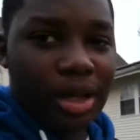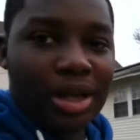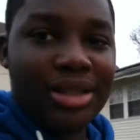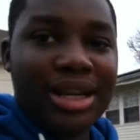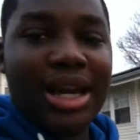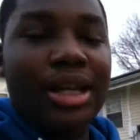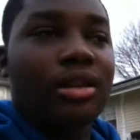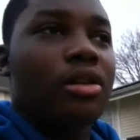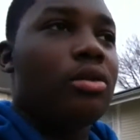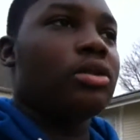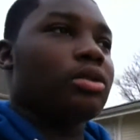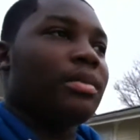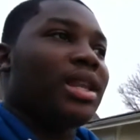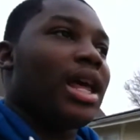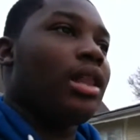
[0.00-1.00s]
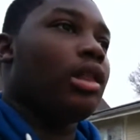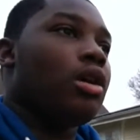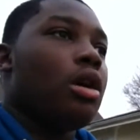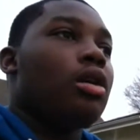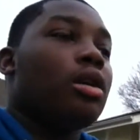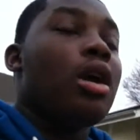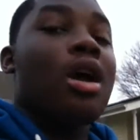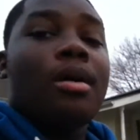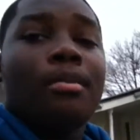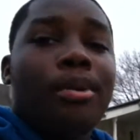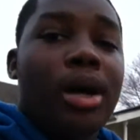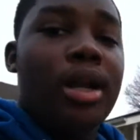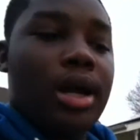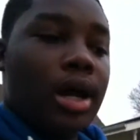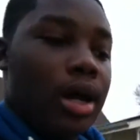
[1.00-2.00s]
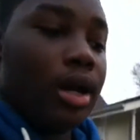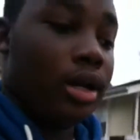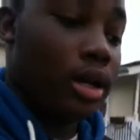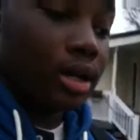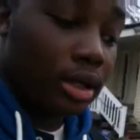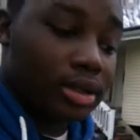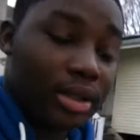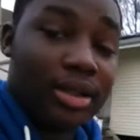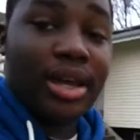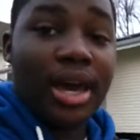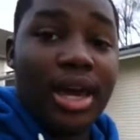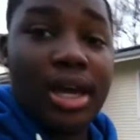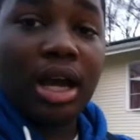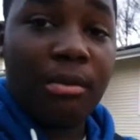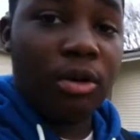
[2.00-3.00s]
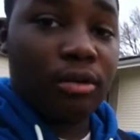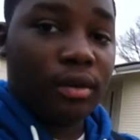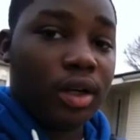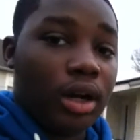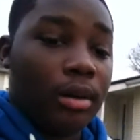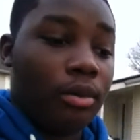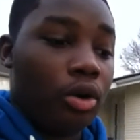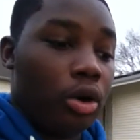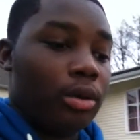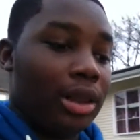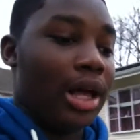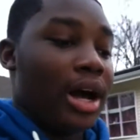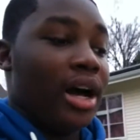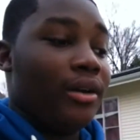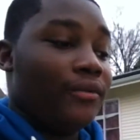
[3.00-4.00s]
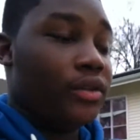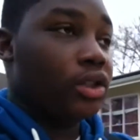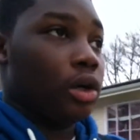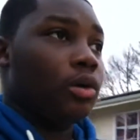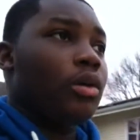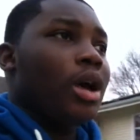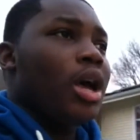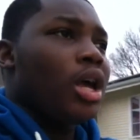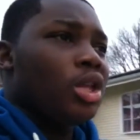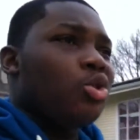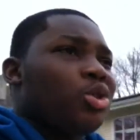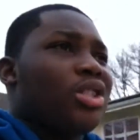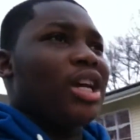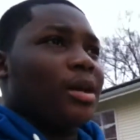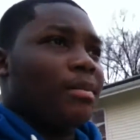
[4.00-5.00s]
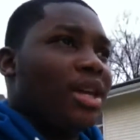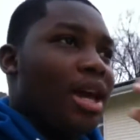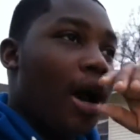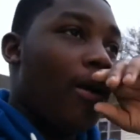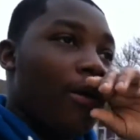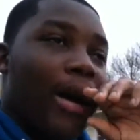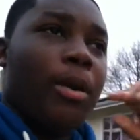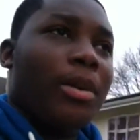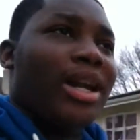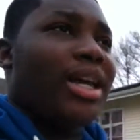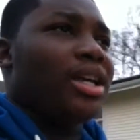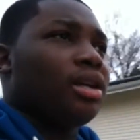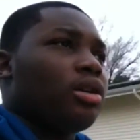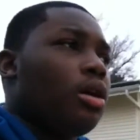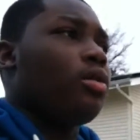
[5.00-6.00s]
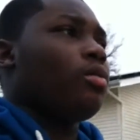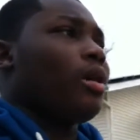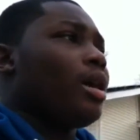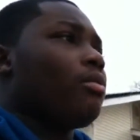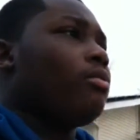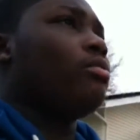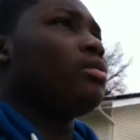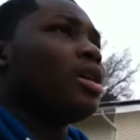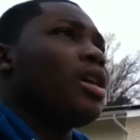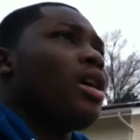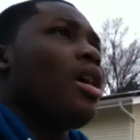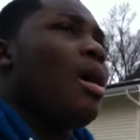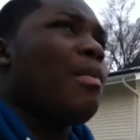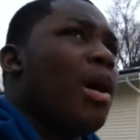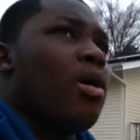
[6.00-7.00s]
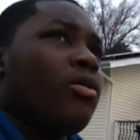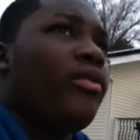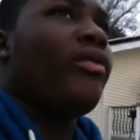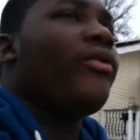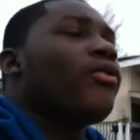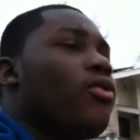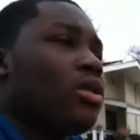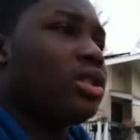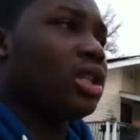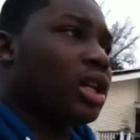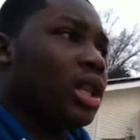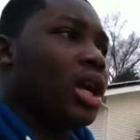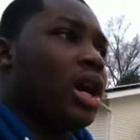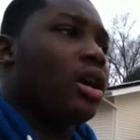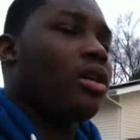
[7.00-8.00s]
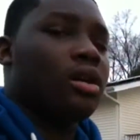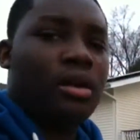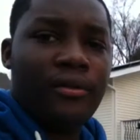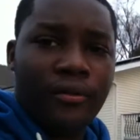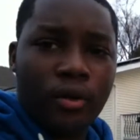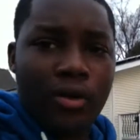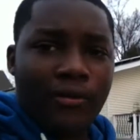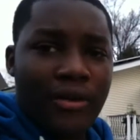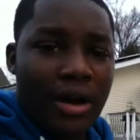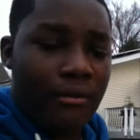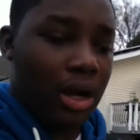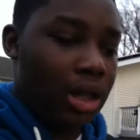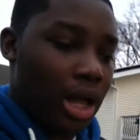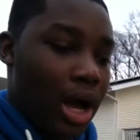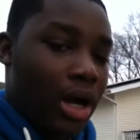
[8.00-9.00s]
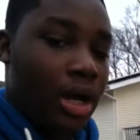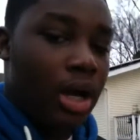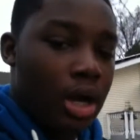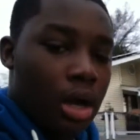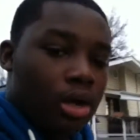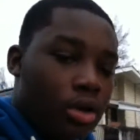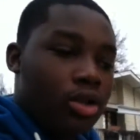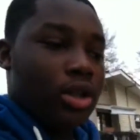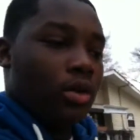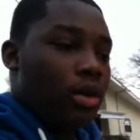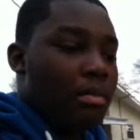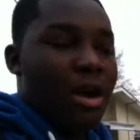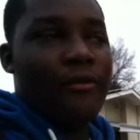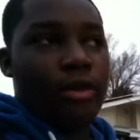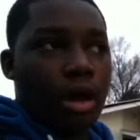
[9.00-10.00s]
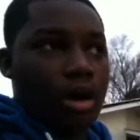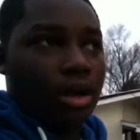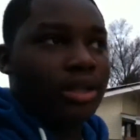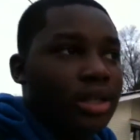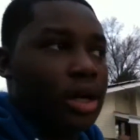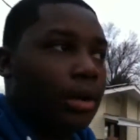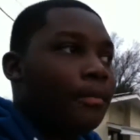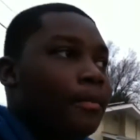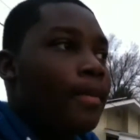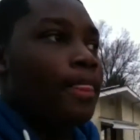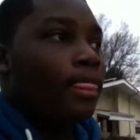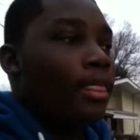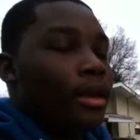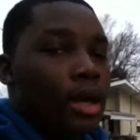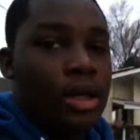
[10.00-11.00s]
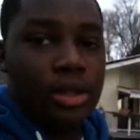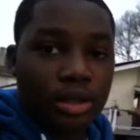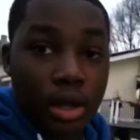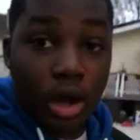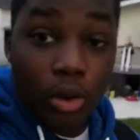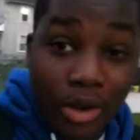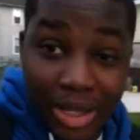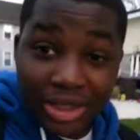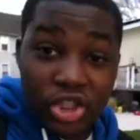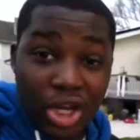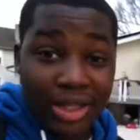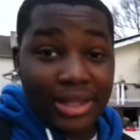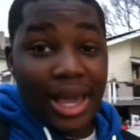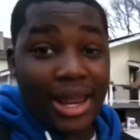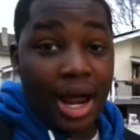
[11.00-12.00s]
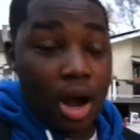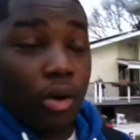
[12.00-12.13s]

didn't know it was gonna be that long. But today I'm going live, so you can check me out right when I get right about 4 or 5 o'clock, usually when my vlog is up. So check that